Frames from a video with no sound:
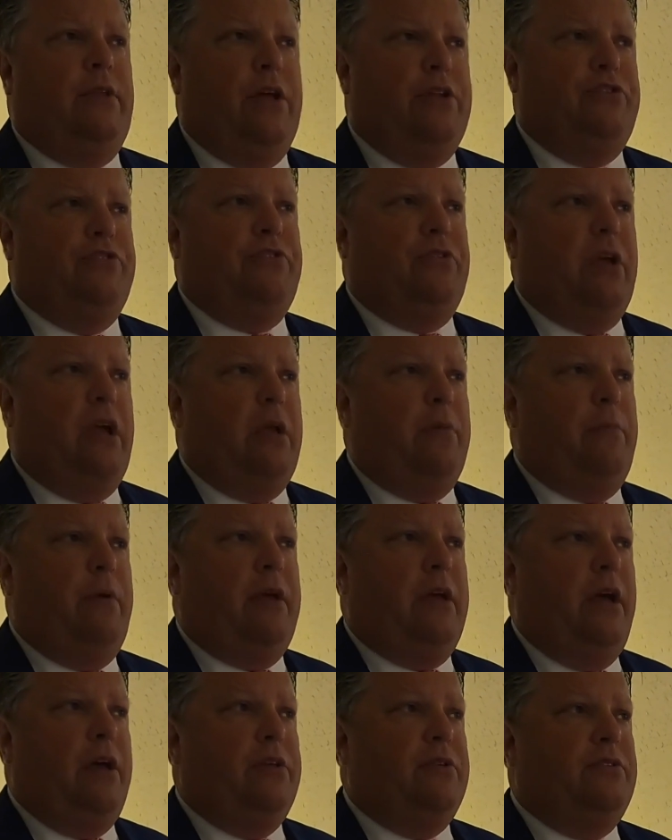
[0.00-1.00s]
legislate
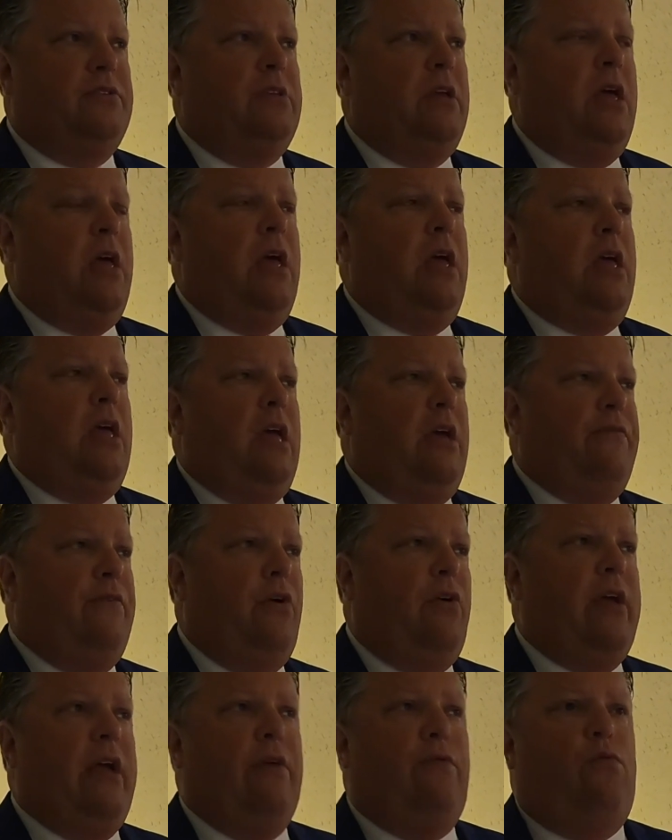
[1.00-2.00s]
because if
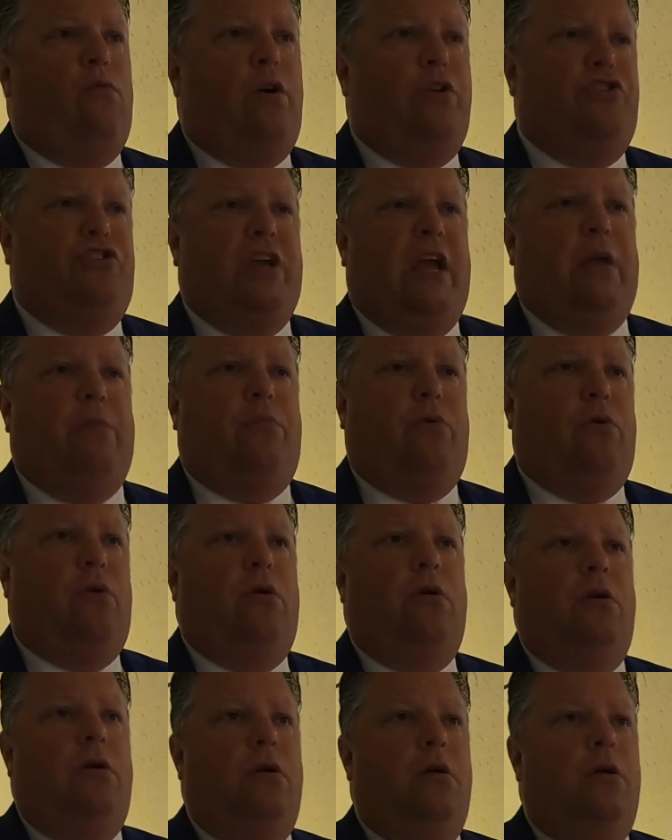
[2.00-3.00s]
you only have one chamber